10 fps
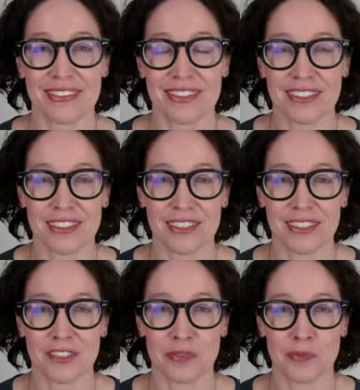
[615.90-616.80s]

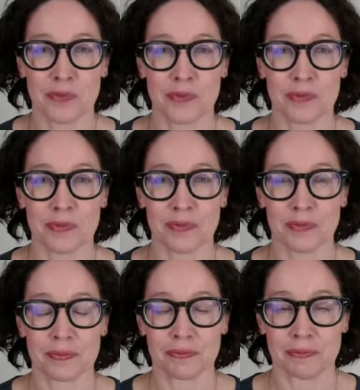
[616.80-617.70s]

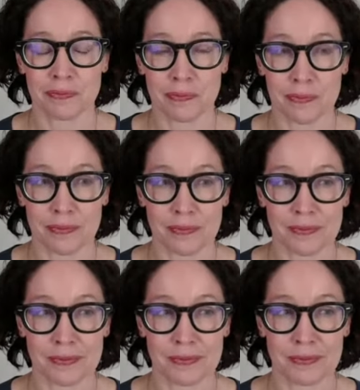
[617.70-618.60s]

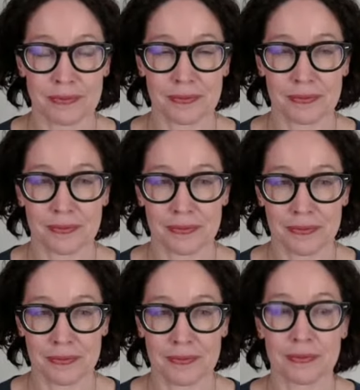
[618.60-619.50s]

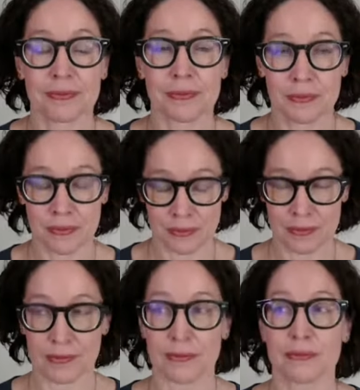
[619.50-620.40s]

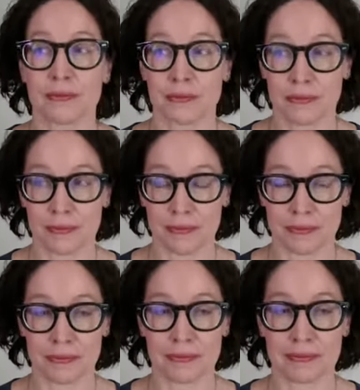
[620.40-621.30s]

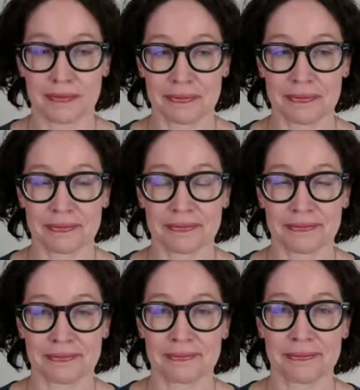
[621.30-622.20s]

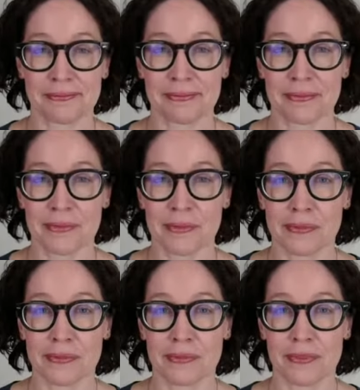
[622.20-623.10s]

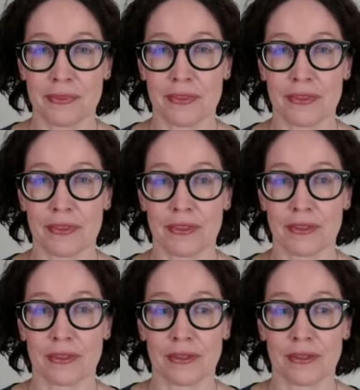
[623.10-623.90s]
(silent)